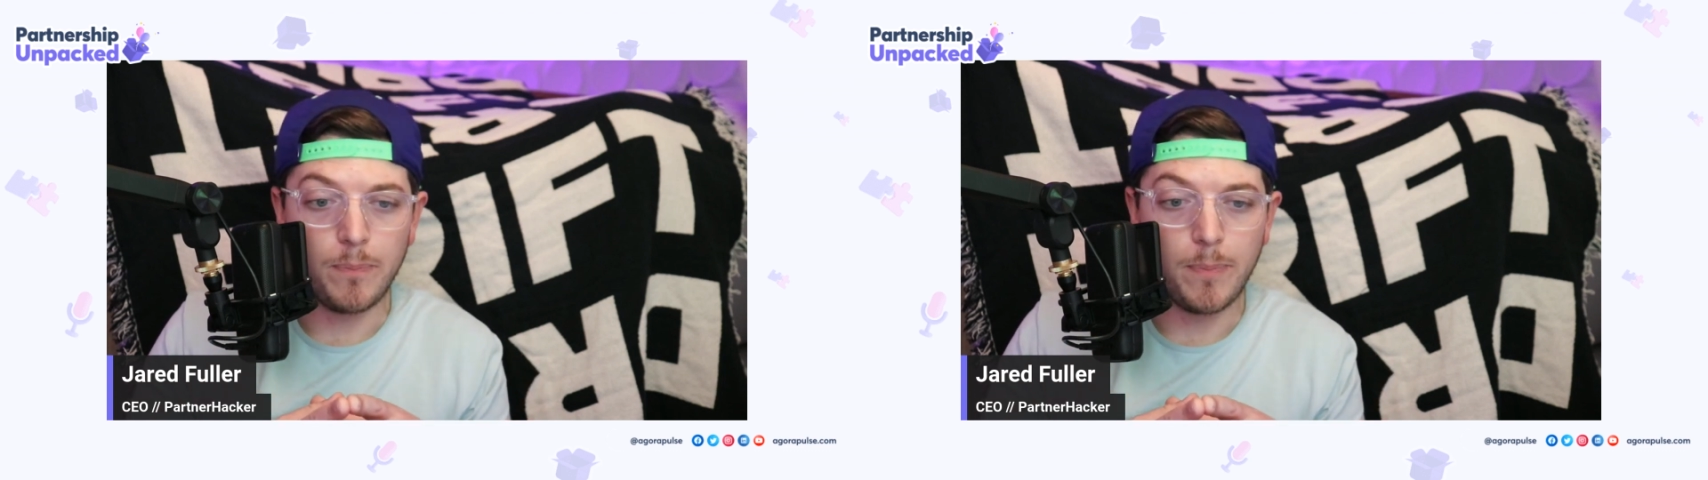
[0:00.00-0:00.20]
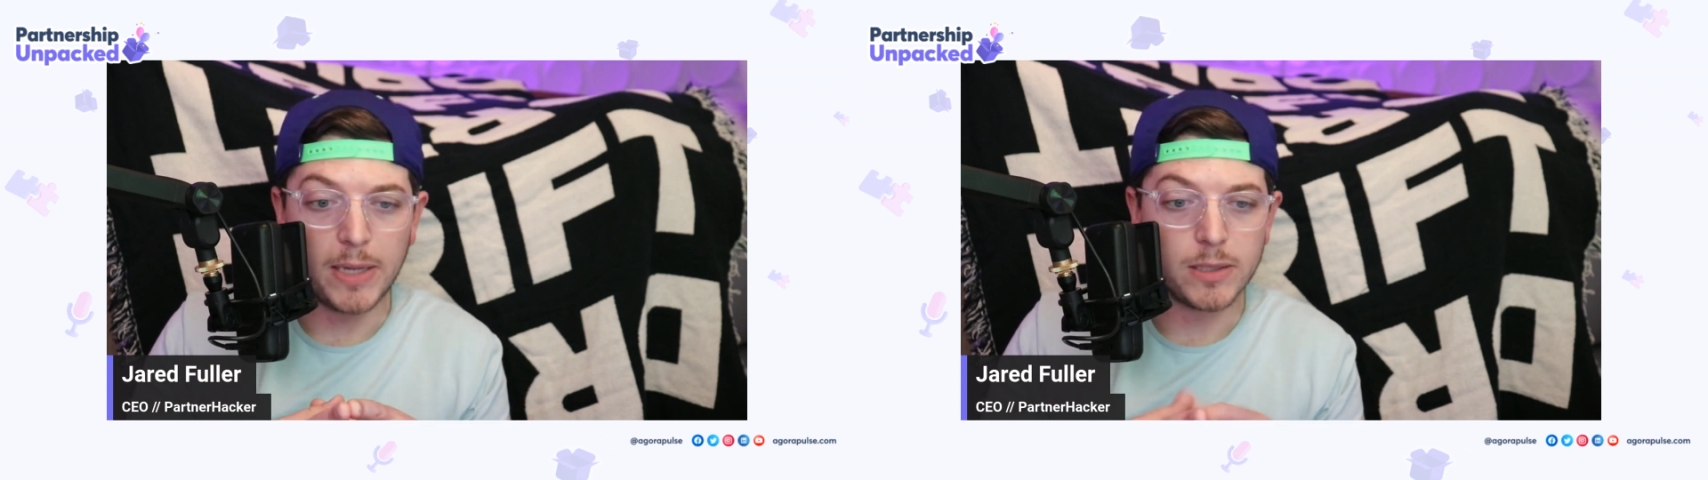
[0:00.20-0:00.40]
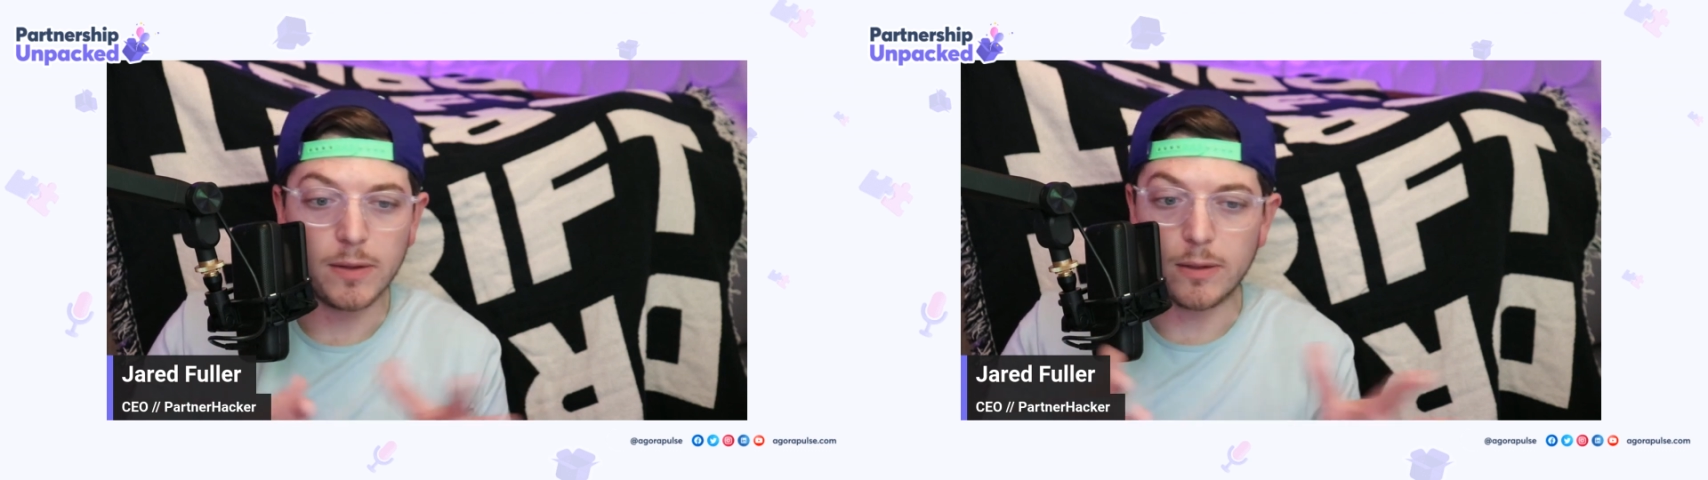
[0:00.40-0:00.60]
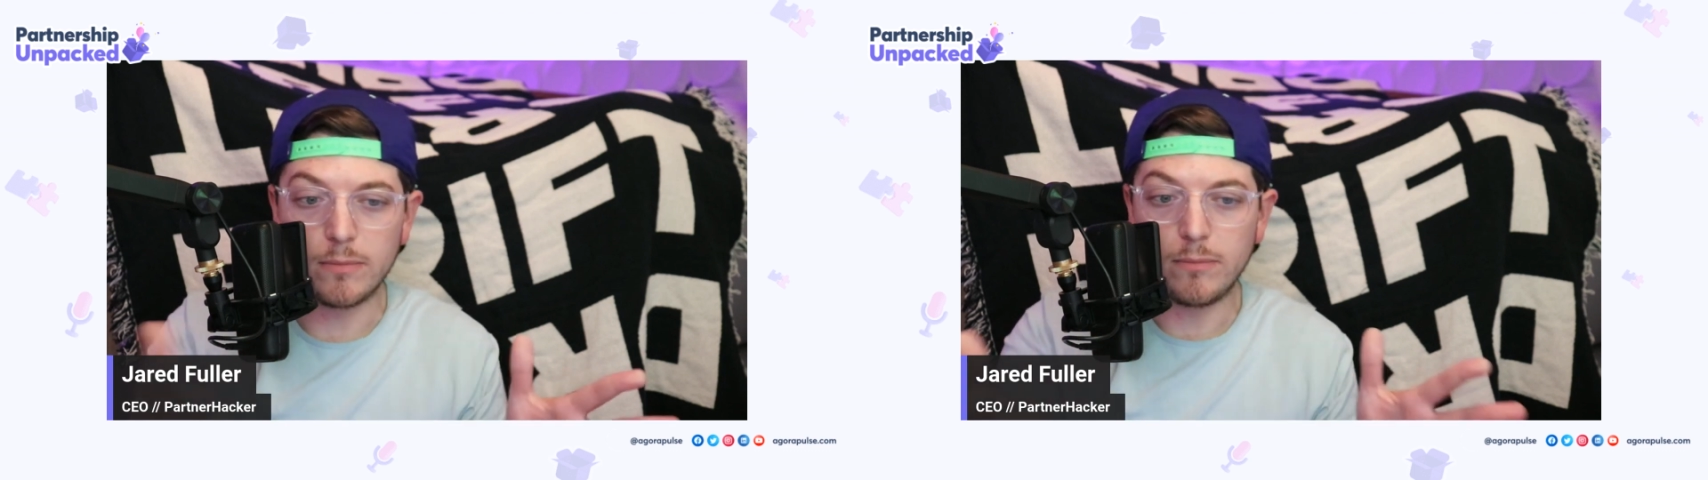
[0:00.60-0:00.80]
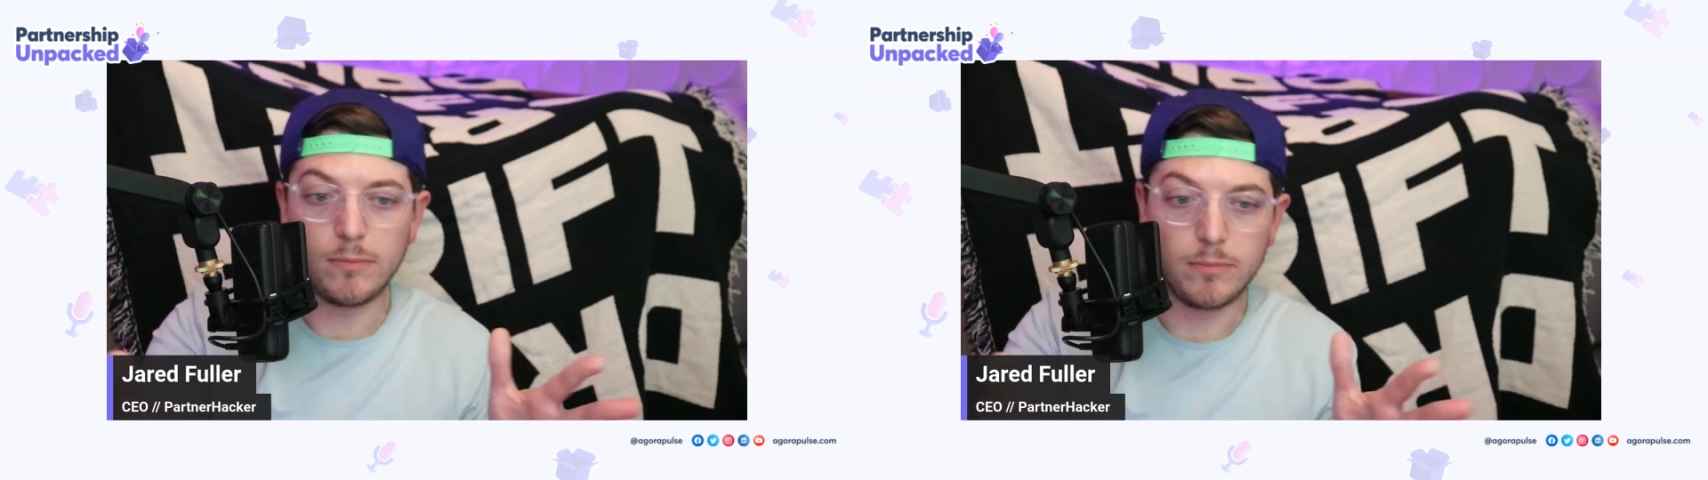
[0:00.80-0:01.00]
based on the
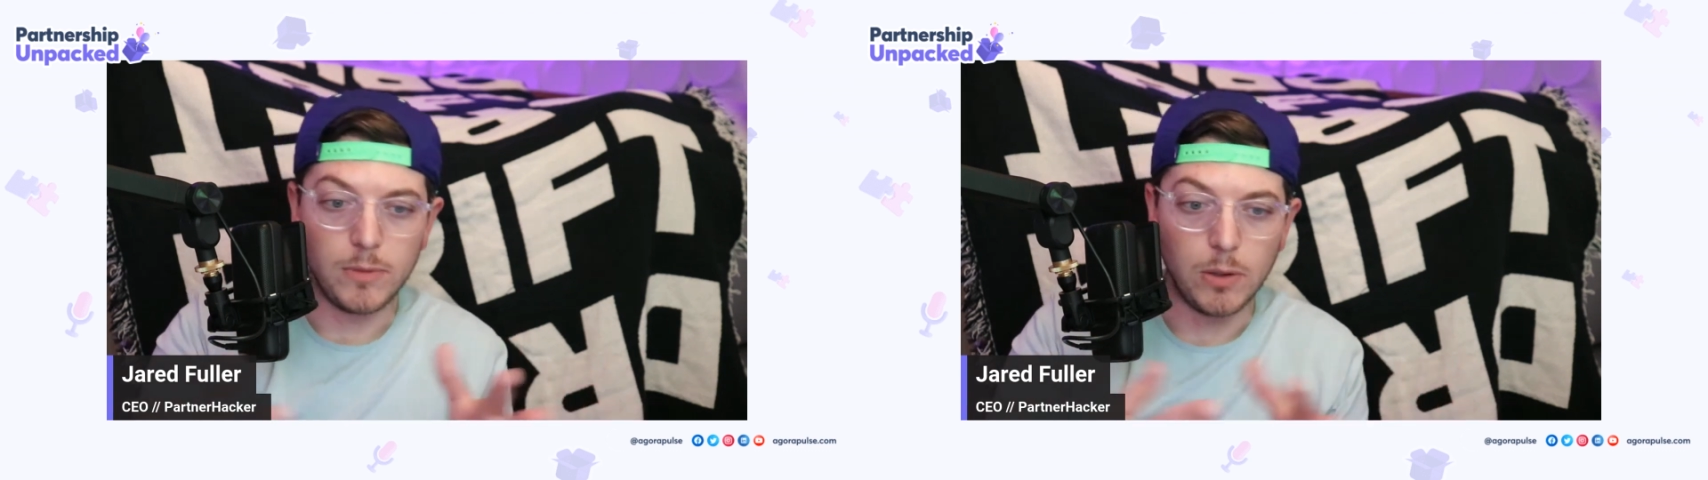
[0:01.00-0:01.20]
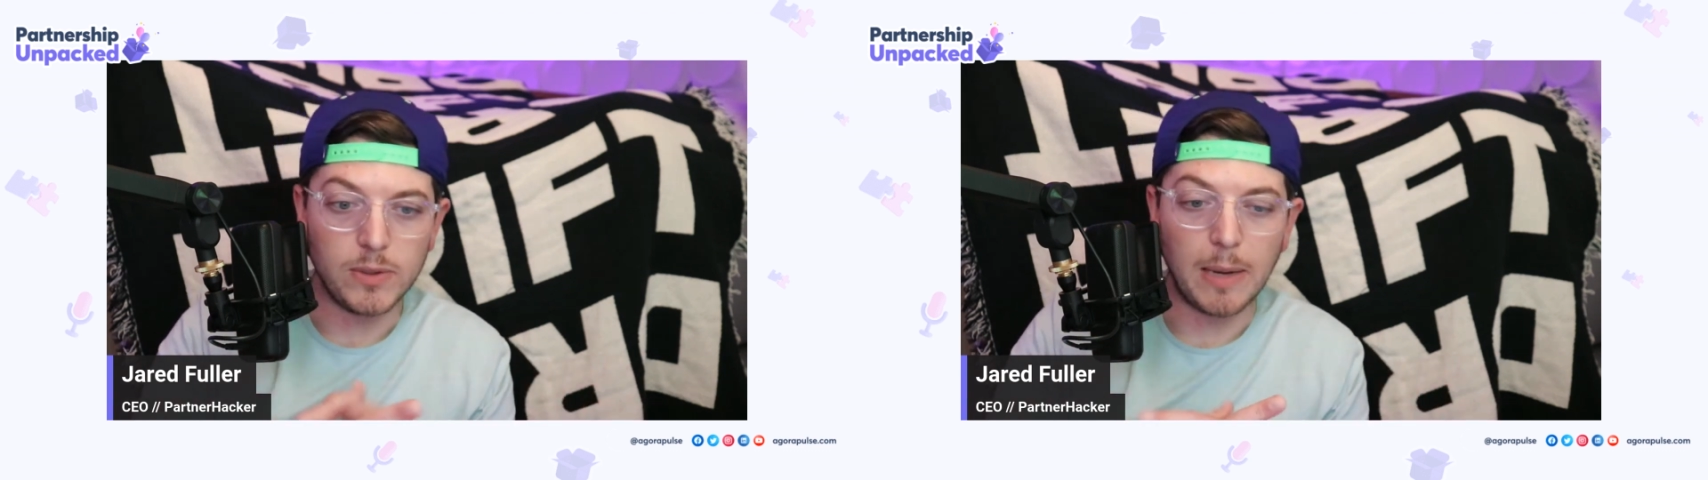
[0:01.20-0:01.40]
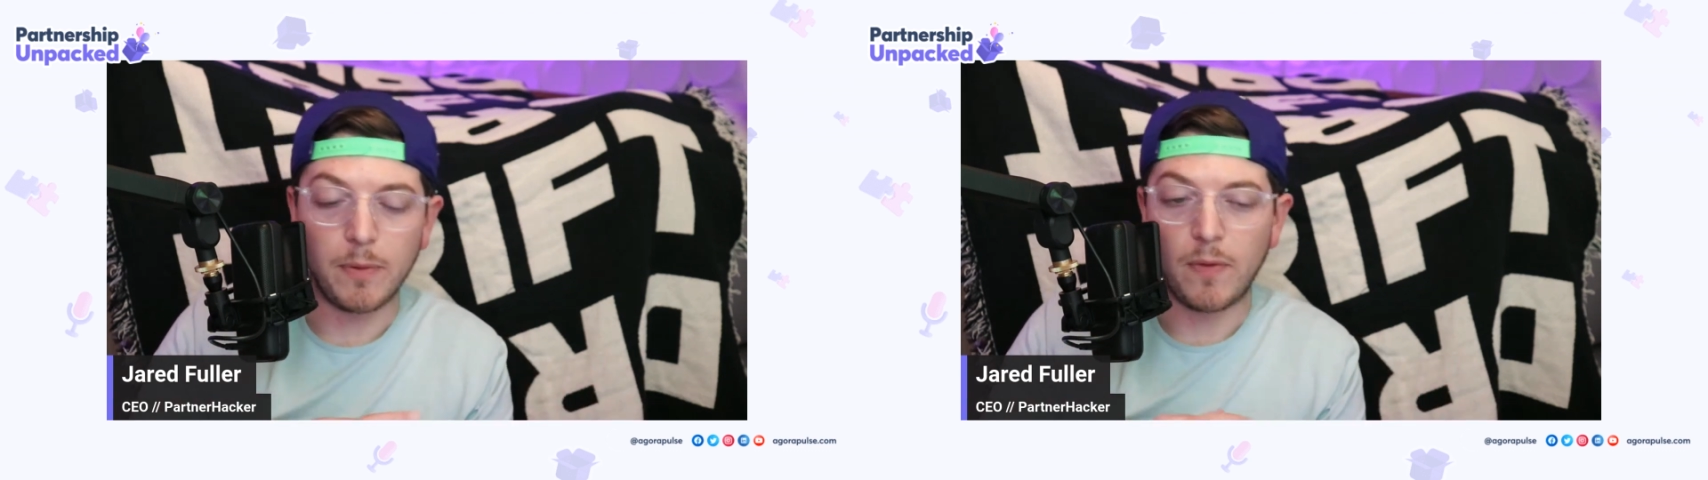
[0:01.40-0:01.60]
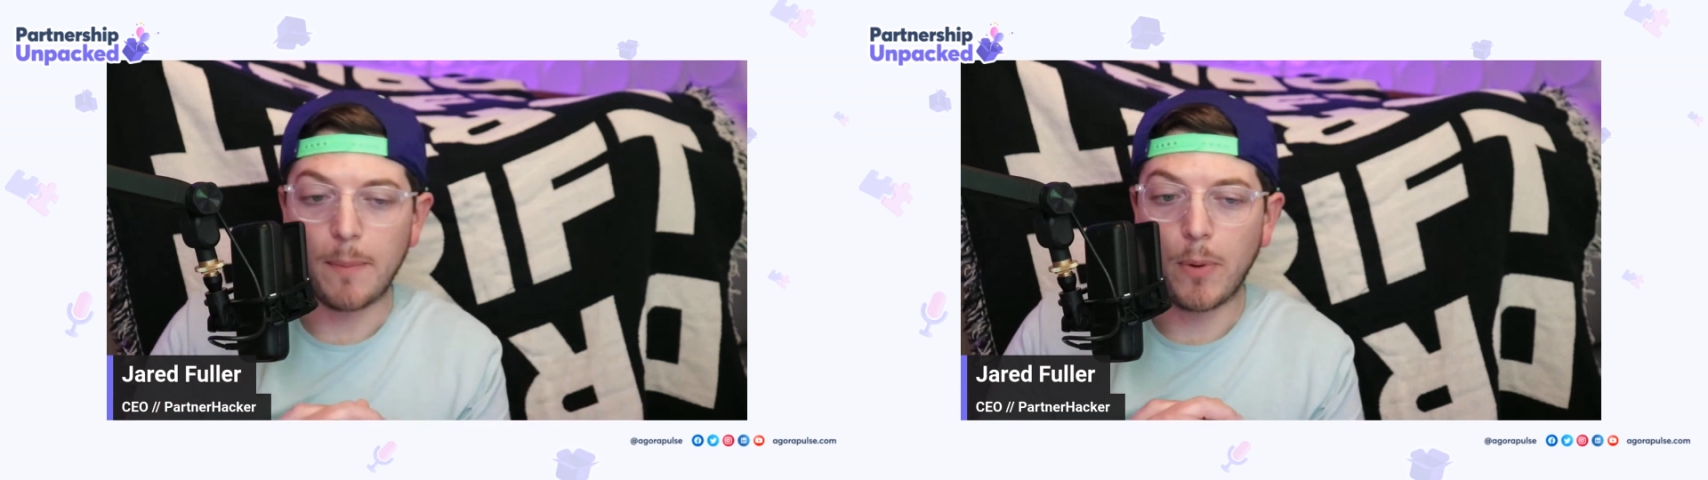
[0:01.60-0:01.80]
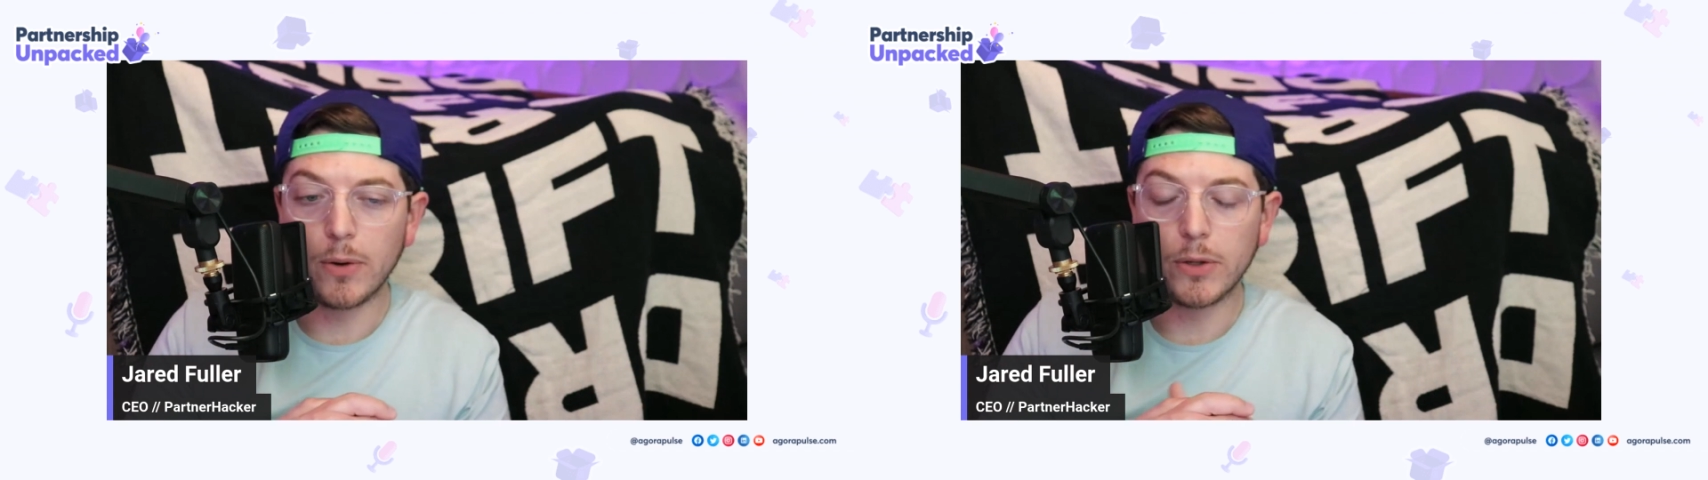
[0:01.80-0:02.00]
depth of that
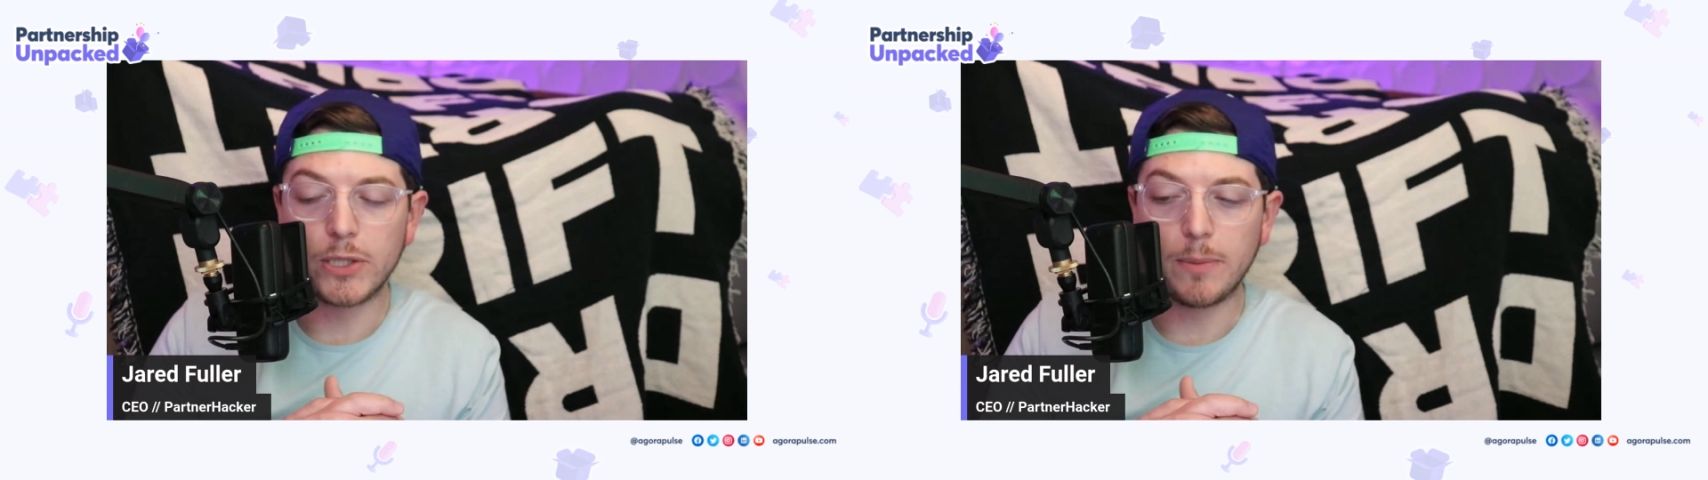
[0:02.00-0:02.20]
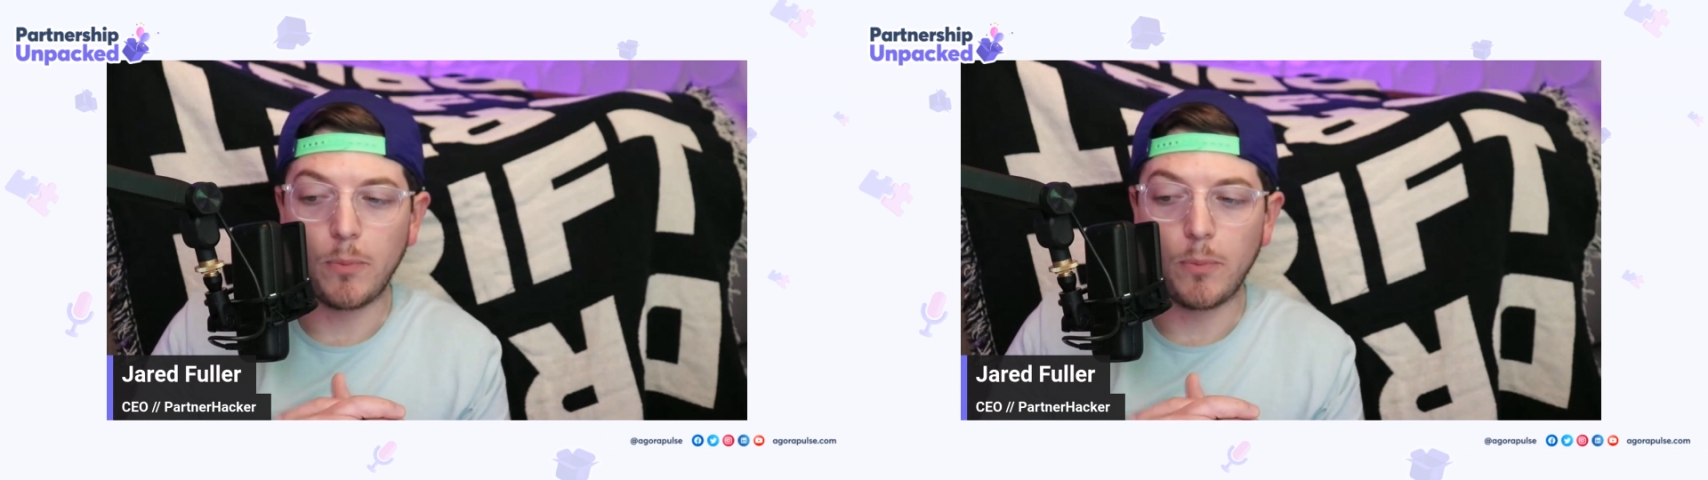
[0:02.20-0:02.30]
partnership,